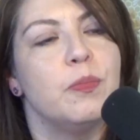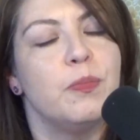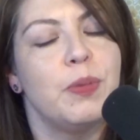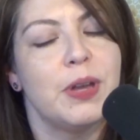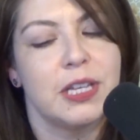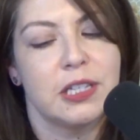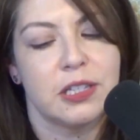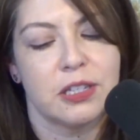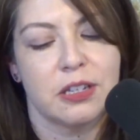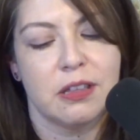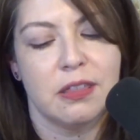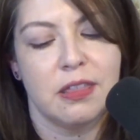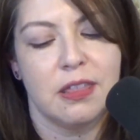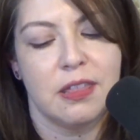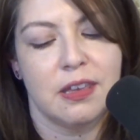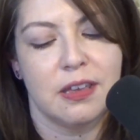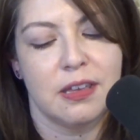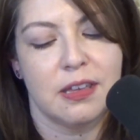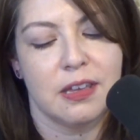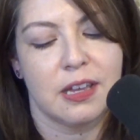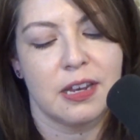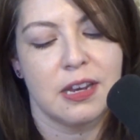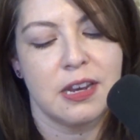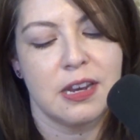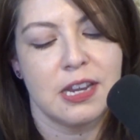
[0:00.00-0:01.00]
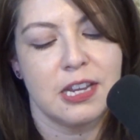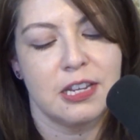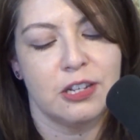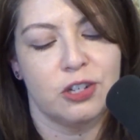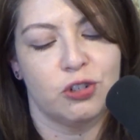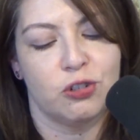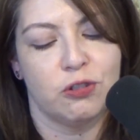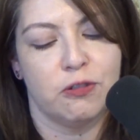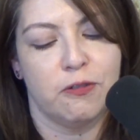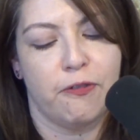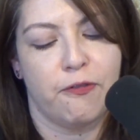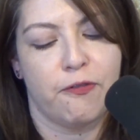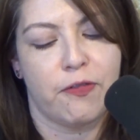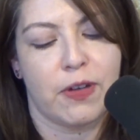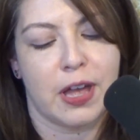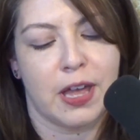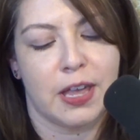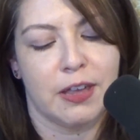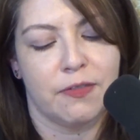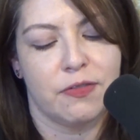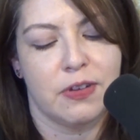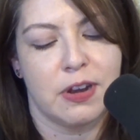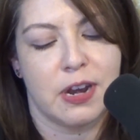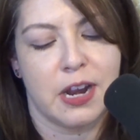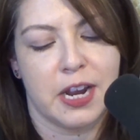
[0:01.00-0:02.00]
Based on the initial
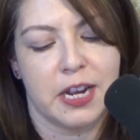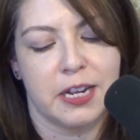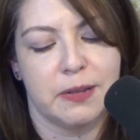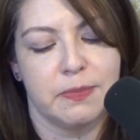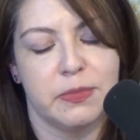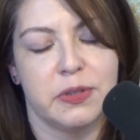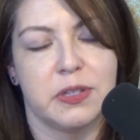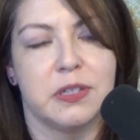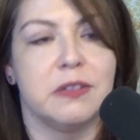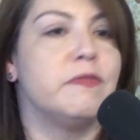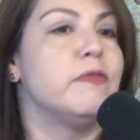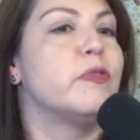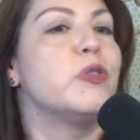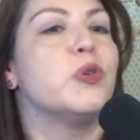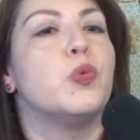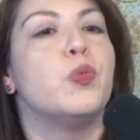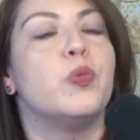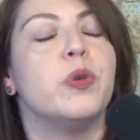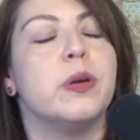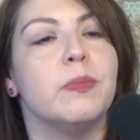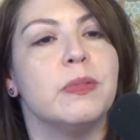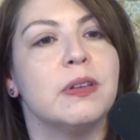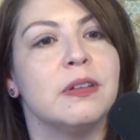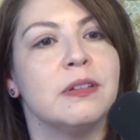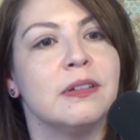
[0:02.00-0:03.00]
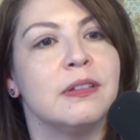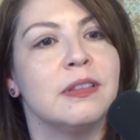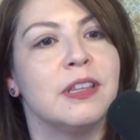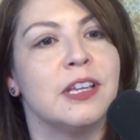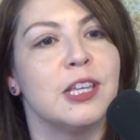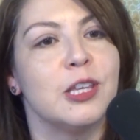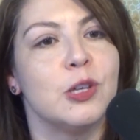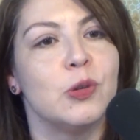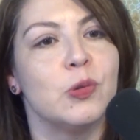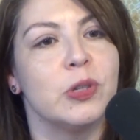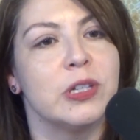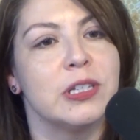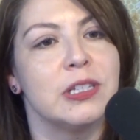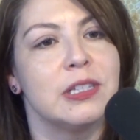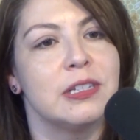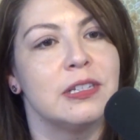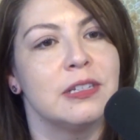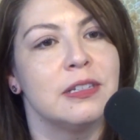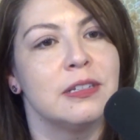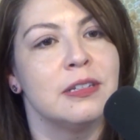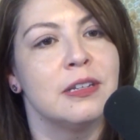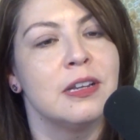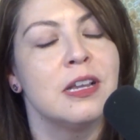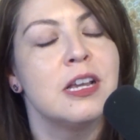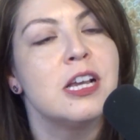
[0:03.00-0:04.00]
5 names of the women that you
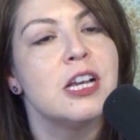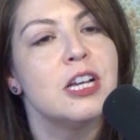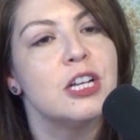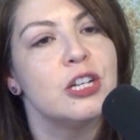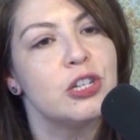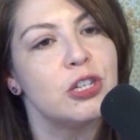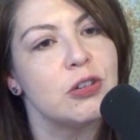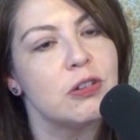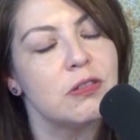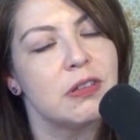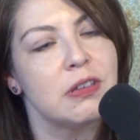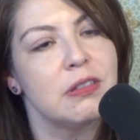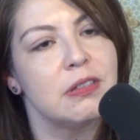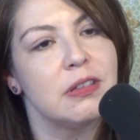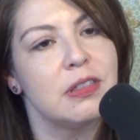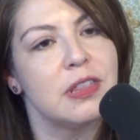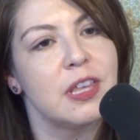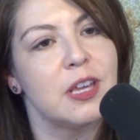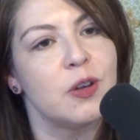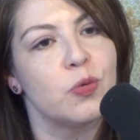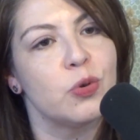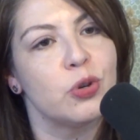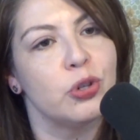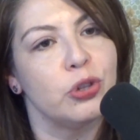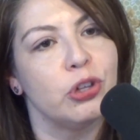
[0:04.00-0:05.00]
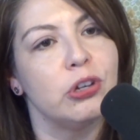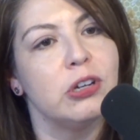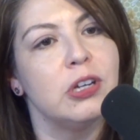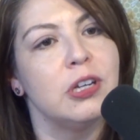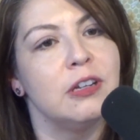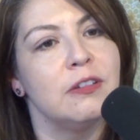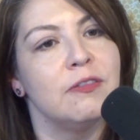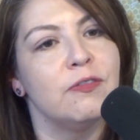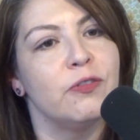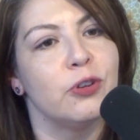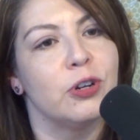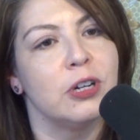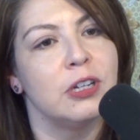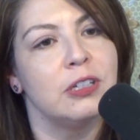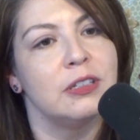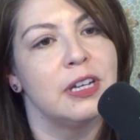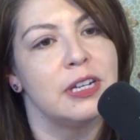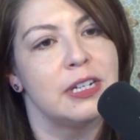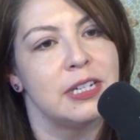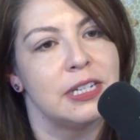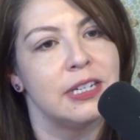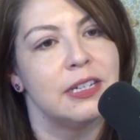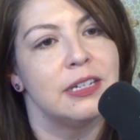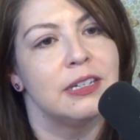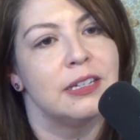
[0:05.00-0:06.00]
listed, do you think that they were looking for a
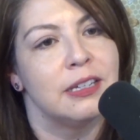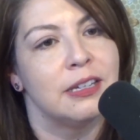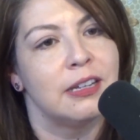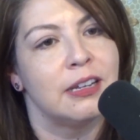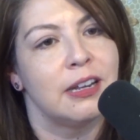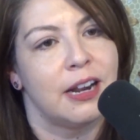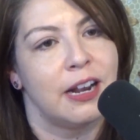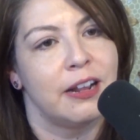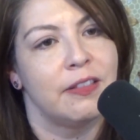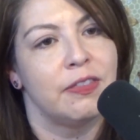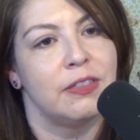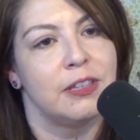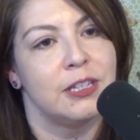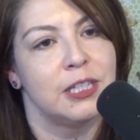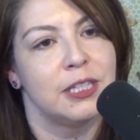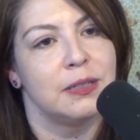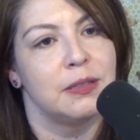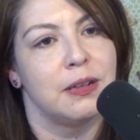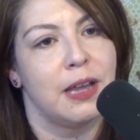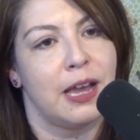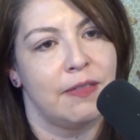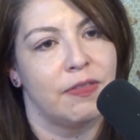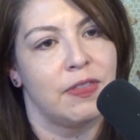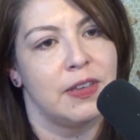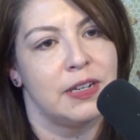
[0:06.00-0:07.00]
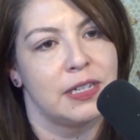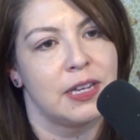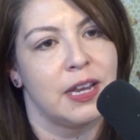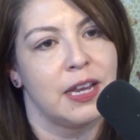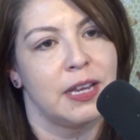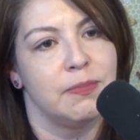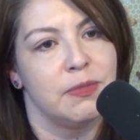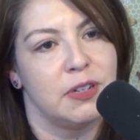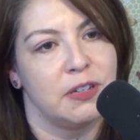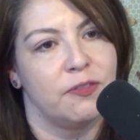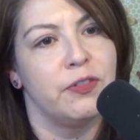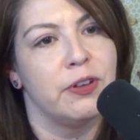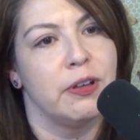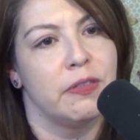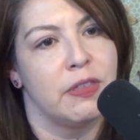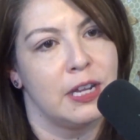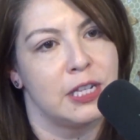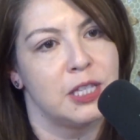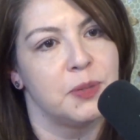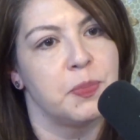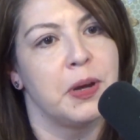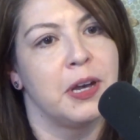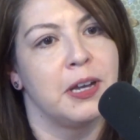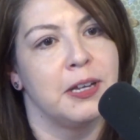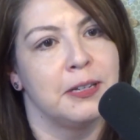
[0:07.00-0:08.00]
Latina at the time to fill that
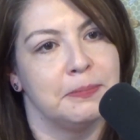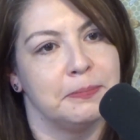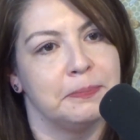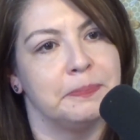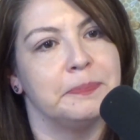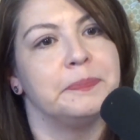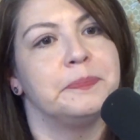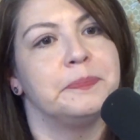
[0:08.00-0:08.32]
spot?